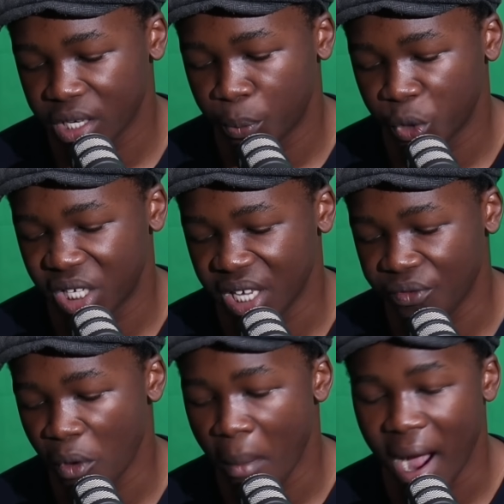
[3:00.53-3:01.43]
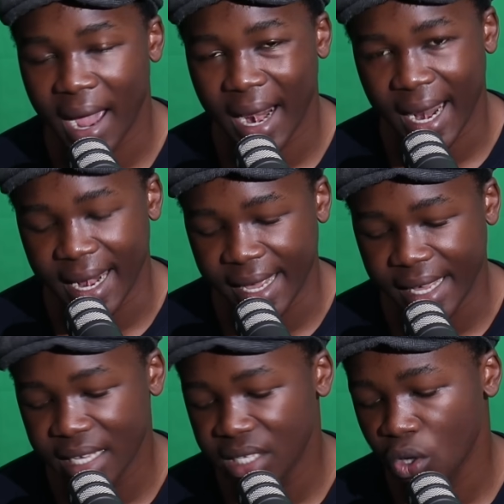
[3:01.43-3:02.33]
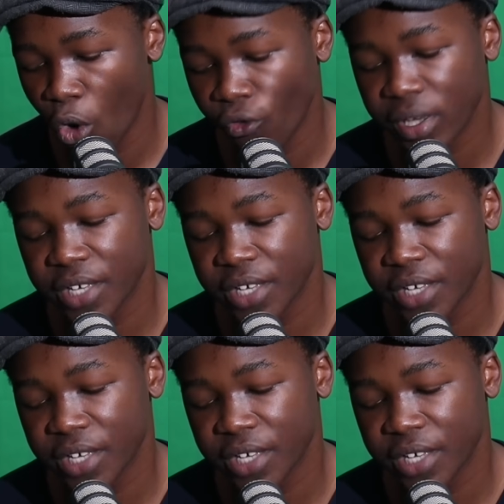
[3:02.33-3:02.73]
Deportivo Magallanes over